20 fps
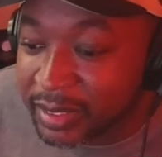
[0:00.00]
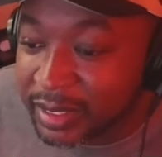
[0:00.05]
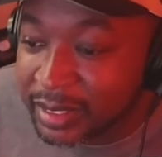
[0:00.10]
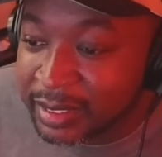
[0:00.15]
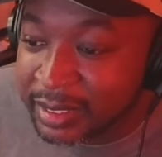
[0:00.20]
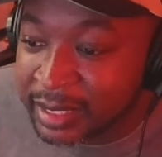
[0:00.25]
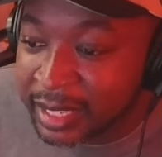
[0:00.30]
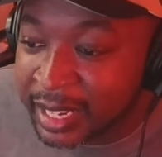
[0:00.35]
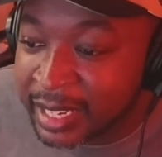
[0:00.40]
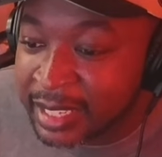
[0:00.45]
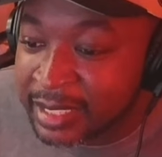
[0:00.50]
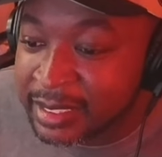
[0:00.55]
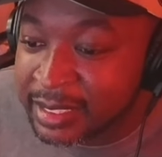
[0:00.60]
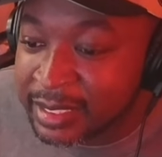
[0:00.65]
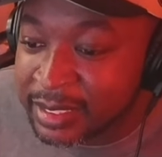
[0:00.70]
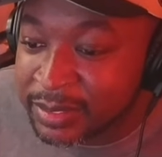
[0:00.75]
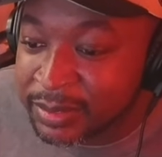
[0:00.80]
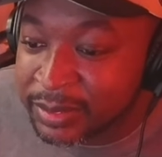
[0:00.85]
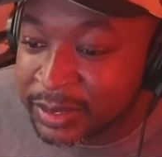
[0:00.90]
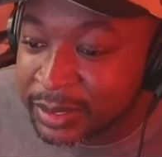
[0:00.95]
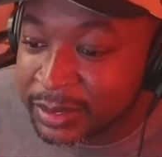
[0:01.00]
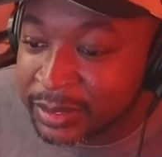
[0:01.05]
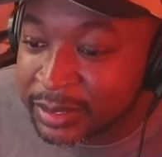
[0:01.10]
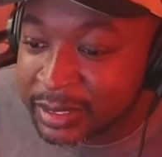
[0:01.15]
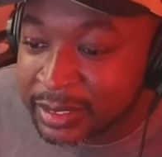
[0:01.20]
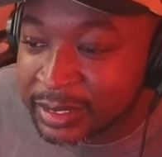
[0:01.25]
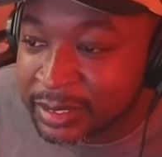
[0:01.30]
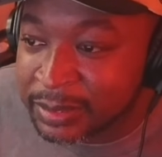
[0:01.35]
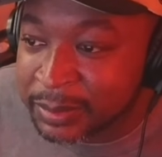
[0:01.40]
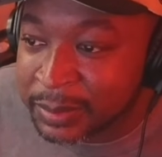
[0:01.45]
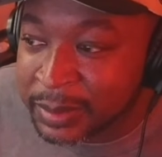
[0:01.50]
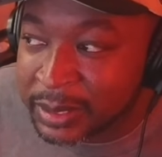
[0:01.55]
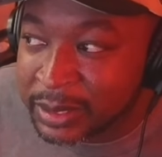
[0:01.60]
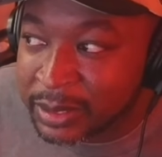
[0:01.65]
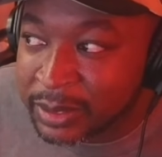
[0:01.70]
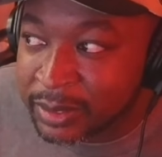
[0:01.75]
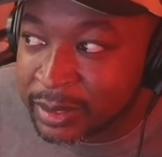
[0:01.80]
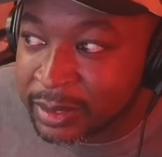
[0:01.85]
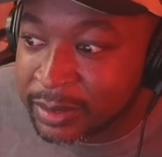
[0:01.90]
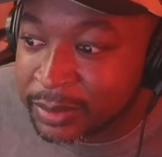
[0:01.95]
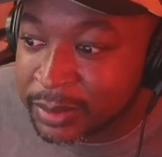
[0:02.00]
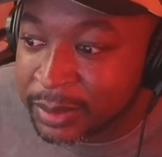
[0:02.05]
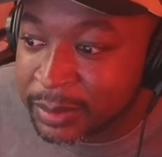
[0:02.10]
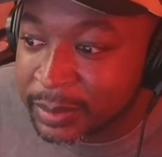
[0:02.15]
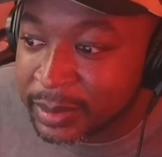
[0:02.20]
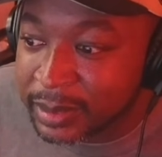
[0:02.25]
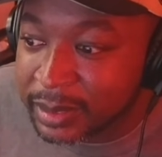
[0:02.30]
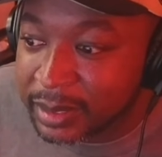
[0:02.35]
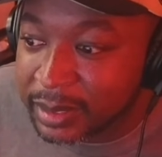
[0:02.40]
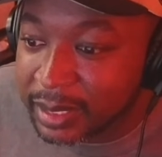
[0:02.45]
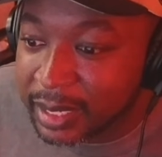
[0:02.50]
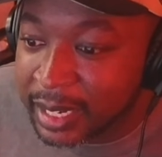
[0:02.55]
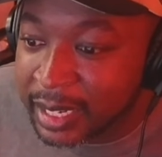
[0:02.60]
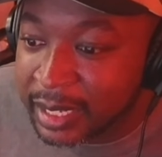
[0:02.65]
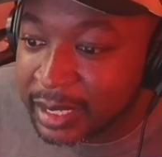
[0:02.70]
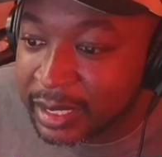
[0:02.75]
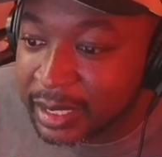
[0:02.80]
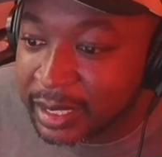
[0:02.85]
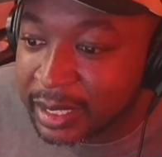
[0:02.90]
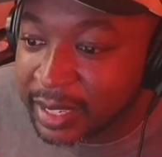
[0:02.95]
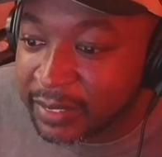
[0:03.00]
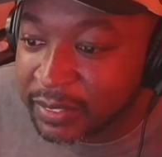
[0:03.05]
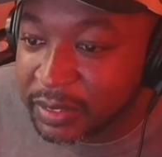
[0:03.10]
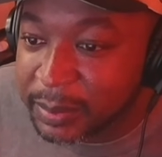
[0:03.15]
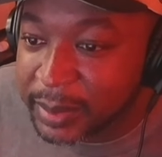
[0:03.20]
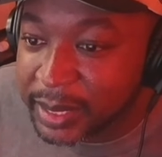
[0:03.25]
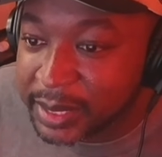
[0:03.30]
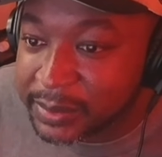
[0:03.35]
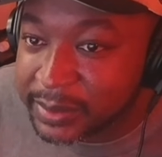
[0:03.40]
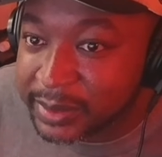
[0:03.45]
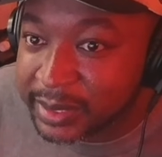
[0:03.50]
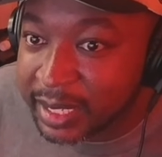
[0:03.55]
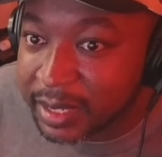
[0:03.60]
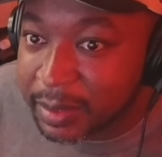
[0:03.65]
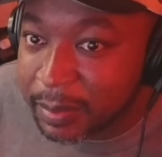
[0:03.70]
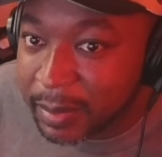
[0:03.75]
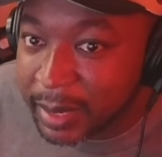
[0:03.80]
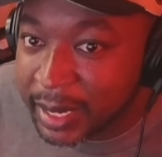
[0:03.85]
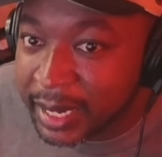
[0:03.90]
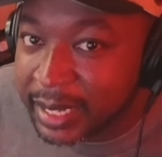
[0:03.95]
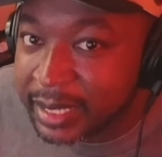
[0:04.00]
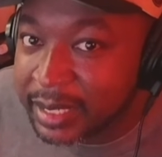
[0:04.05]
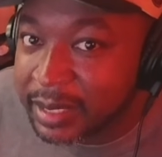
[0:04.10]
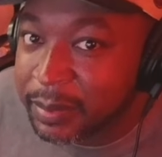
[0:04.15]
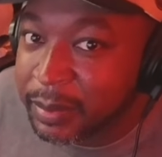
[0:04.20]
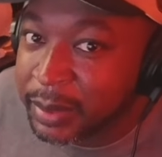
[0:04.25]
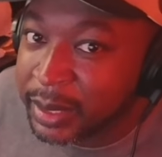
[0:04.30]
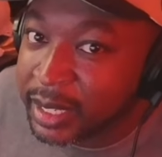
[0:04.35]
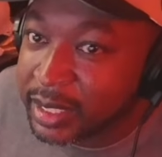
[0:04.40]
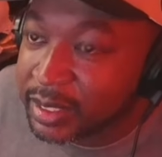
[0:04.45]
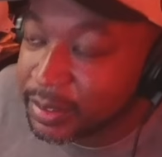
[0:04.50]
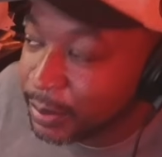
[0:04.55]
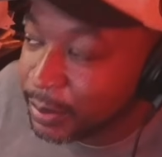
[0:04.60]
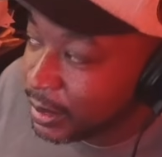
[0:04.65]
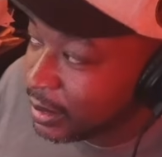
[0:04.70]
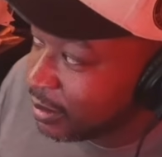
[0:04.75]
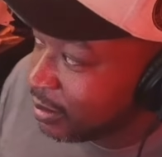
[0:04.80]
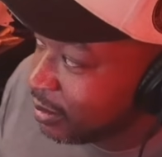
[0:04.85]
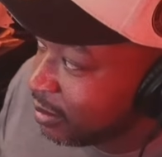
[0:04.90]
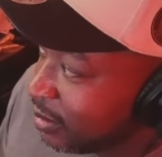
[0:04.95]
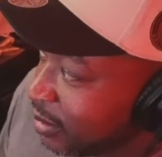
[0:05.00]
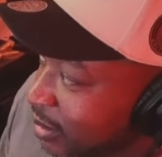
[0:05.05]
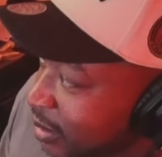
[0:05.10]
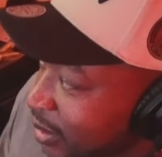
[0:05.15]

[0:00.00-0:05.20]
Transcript: The 18 volt, it just wasn't doing it for me. And then everybody was like modded, but I spent, 22,